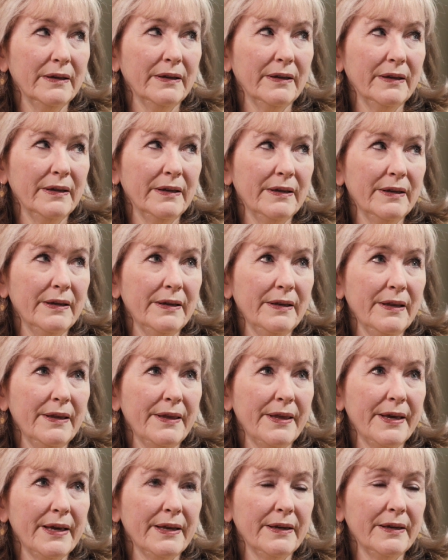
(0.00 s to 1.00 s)
in
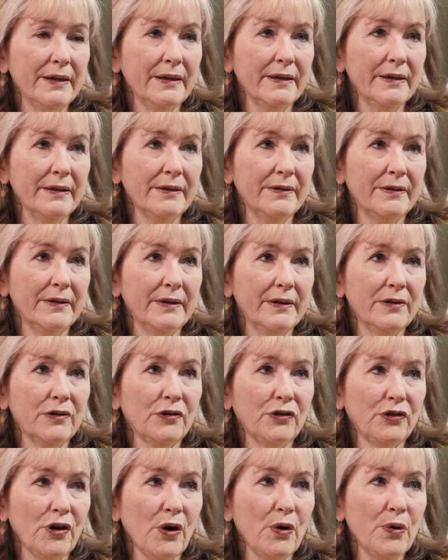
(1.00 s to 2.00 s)
that it is
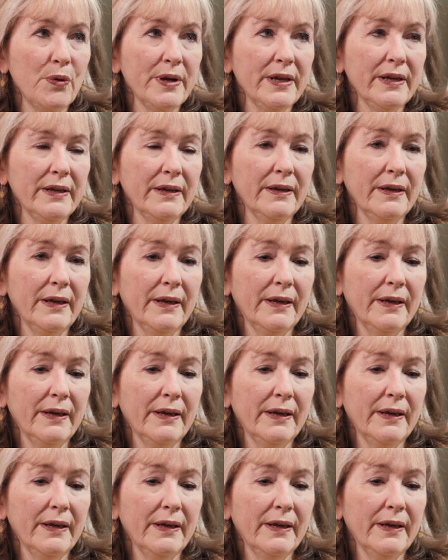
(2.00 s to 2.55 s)
showing